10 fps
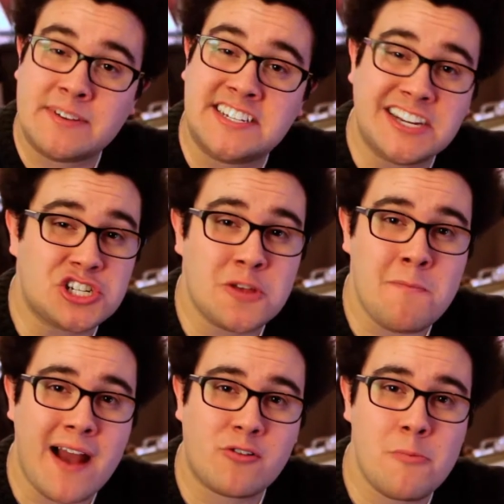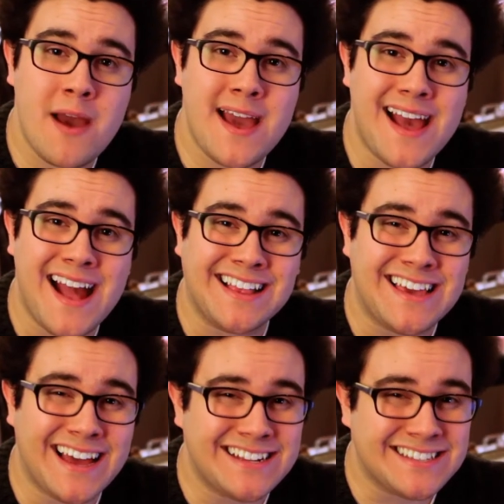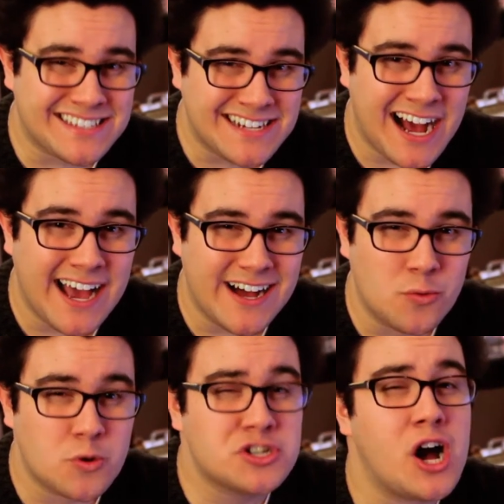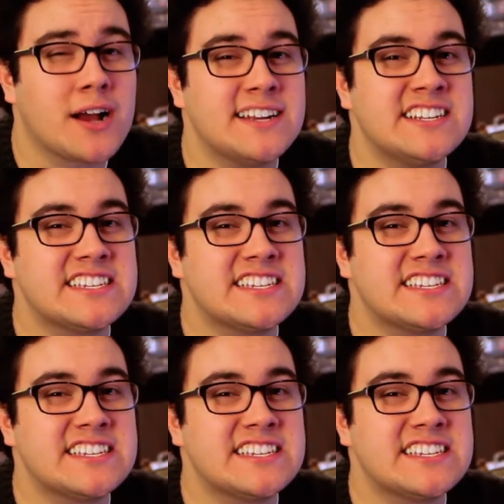to ditch the macrame and get in style. We're talking